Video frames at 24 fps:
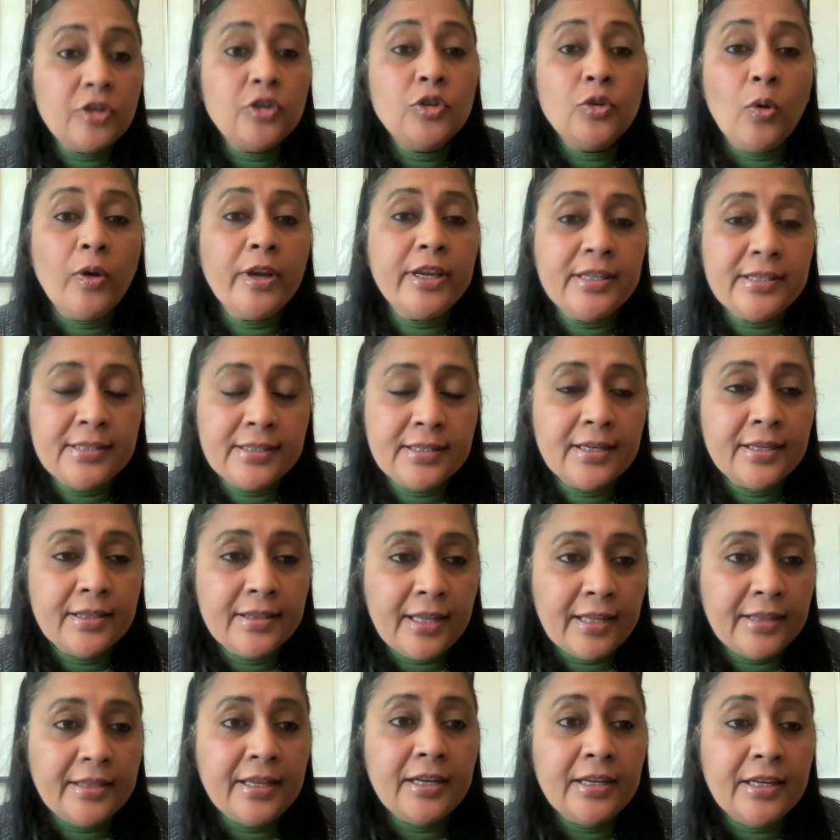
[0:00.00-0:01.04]
choice
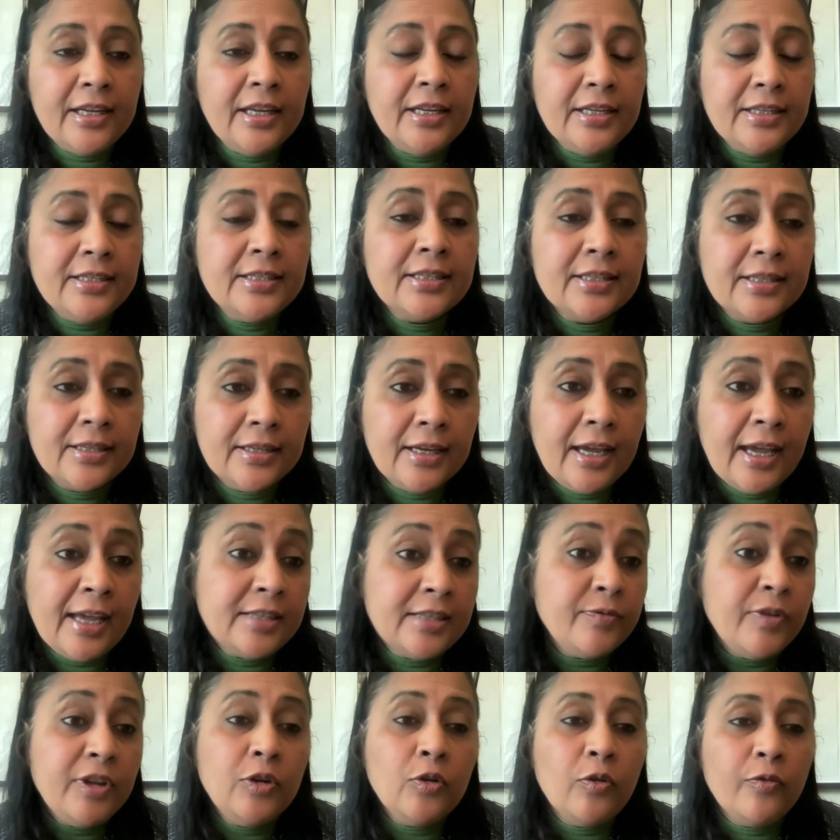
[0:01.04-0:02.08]
that they need?
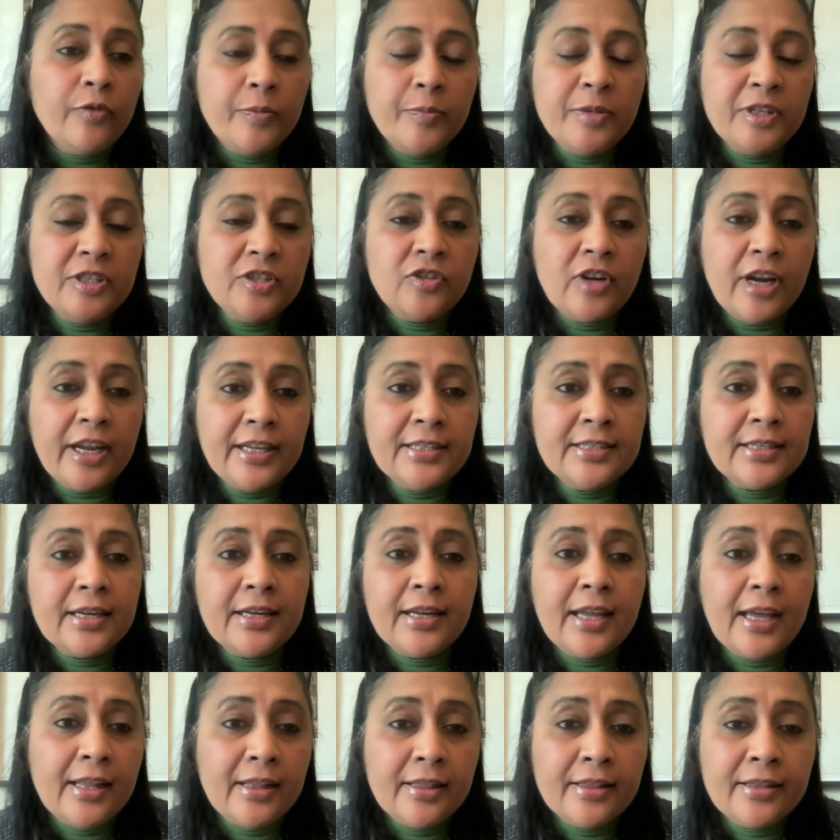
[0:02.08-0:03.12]
As we know, women's rights
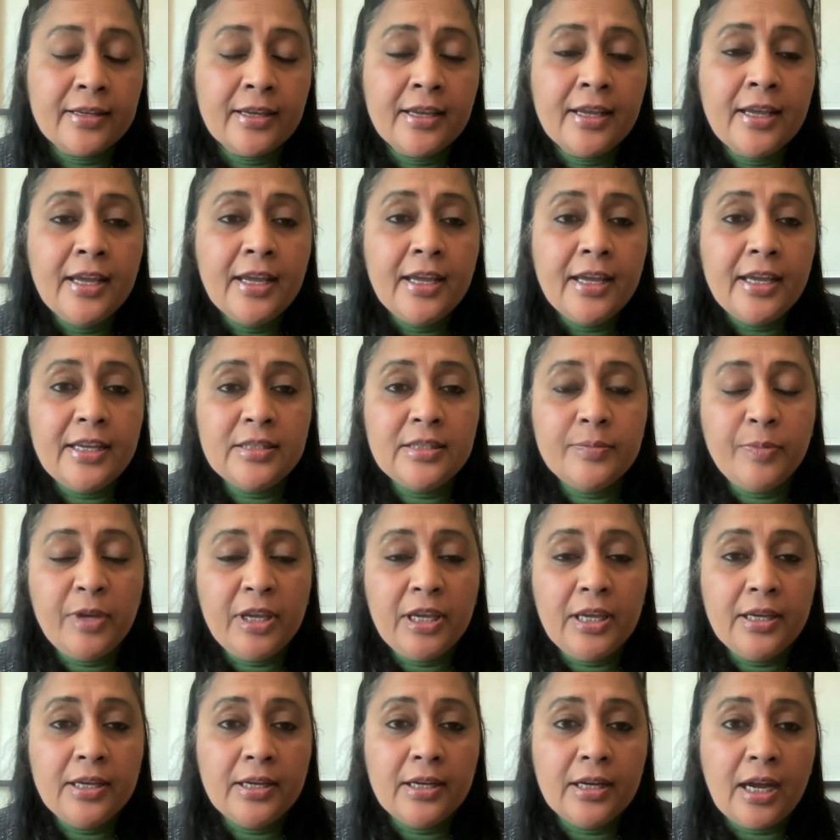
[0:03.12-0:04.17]
and health is
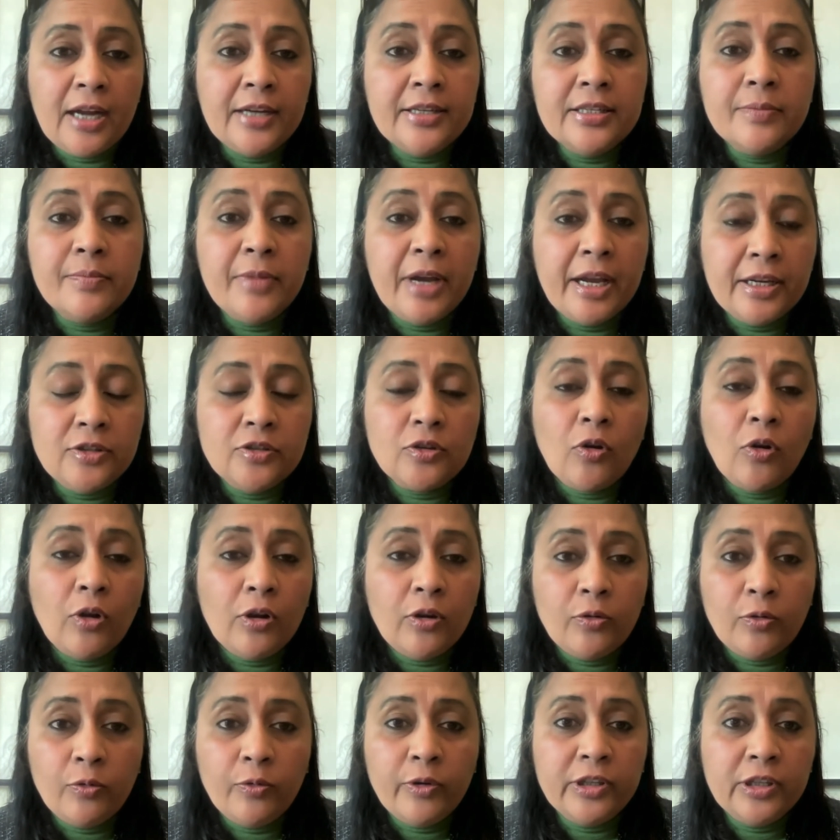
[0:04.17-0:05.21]
being undermined
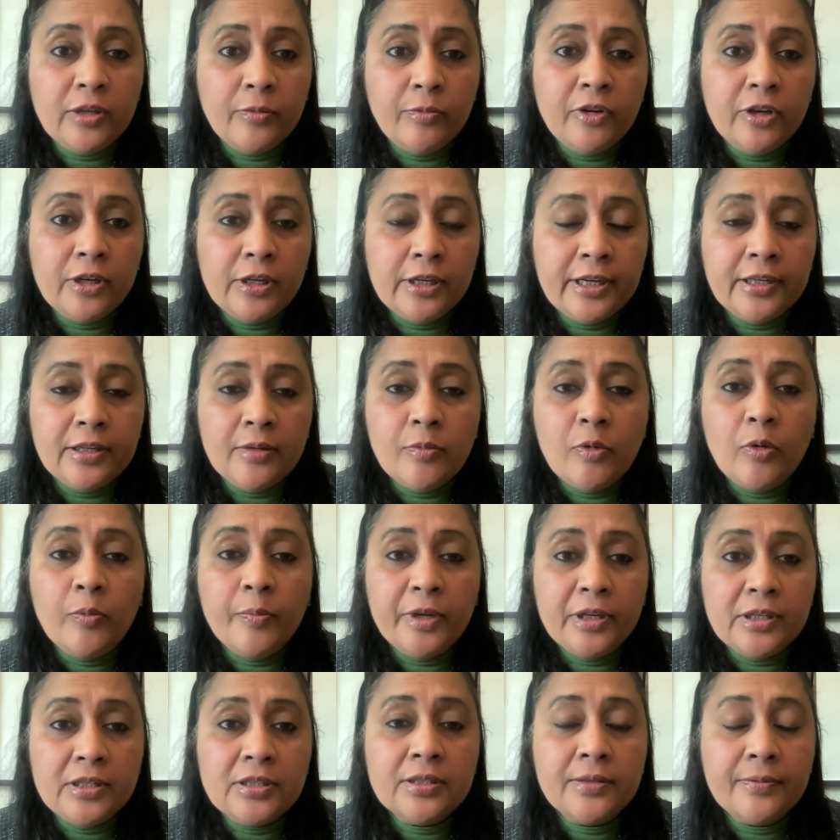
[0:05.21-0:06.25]
all over the world at the
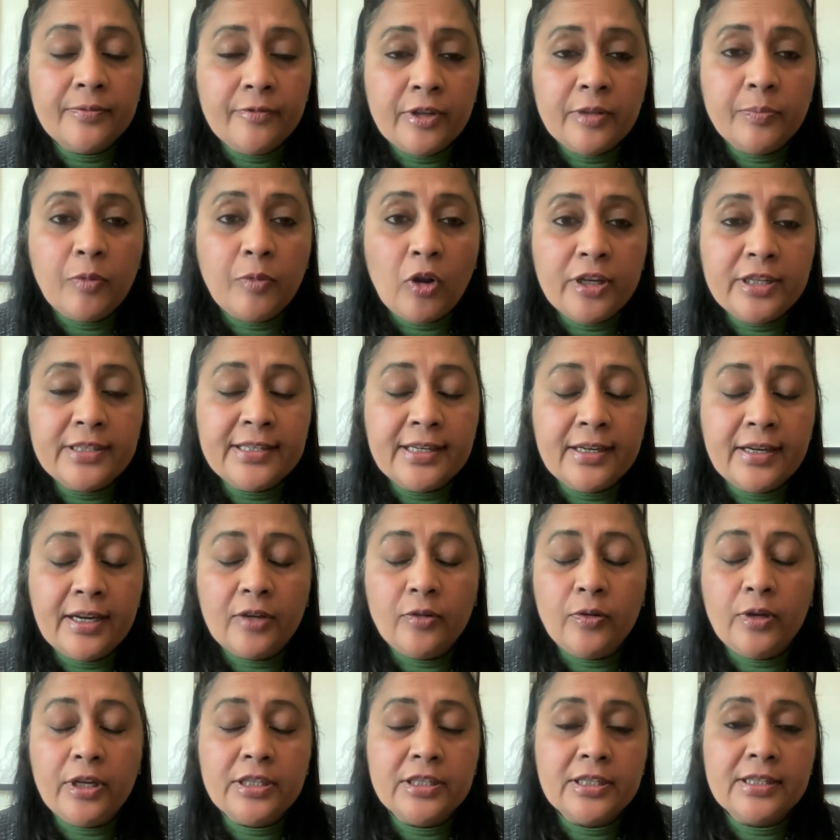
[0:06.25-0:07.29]
moment, with policy
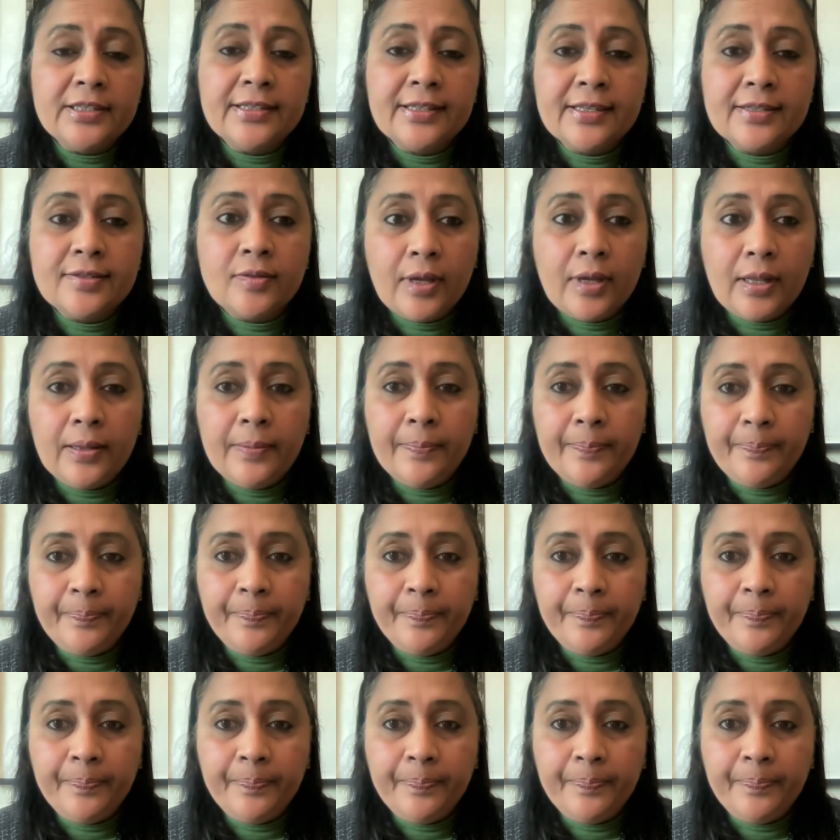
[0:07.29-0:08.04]
regulations as well.